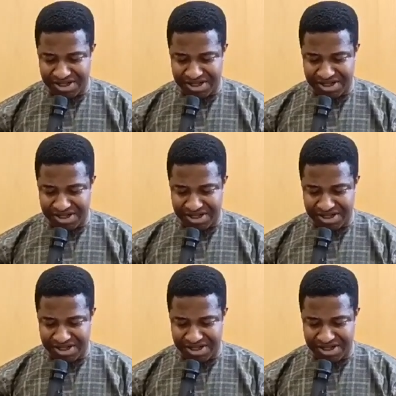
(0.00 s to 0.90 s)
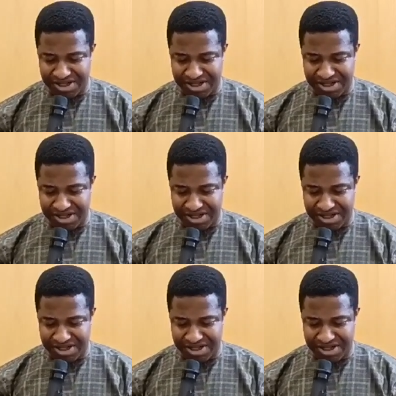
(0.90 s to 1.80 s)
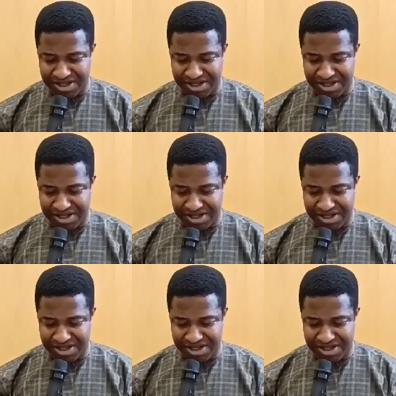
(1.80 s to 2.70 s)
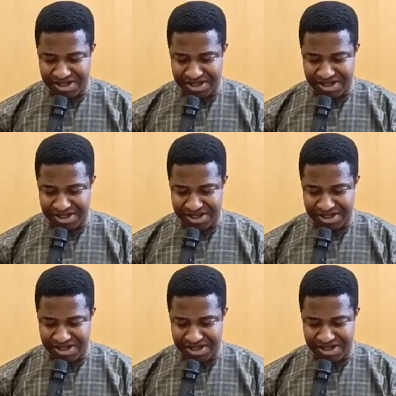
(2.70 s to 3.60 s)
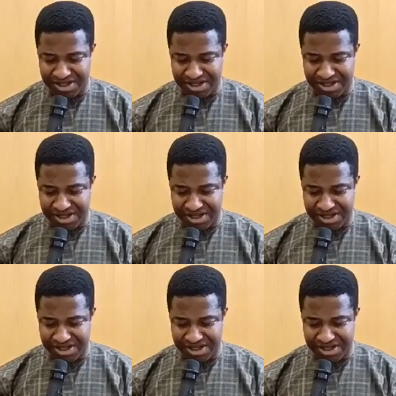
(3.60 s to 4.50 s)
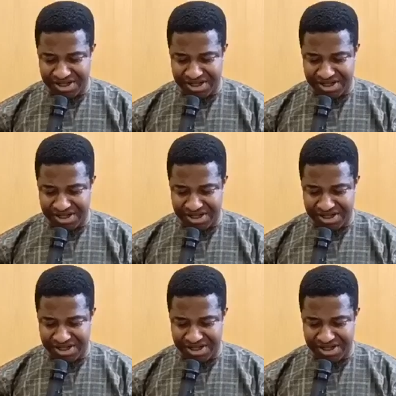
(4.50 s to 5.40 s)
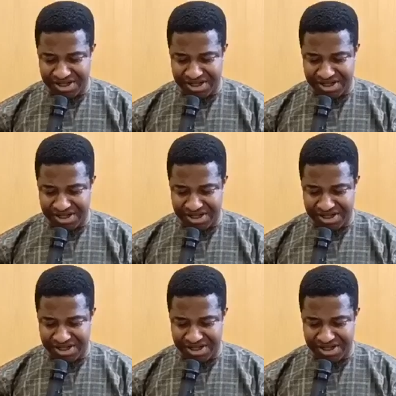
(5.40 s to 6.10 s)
[no speech]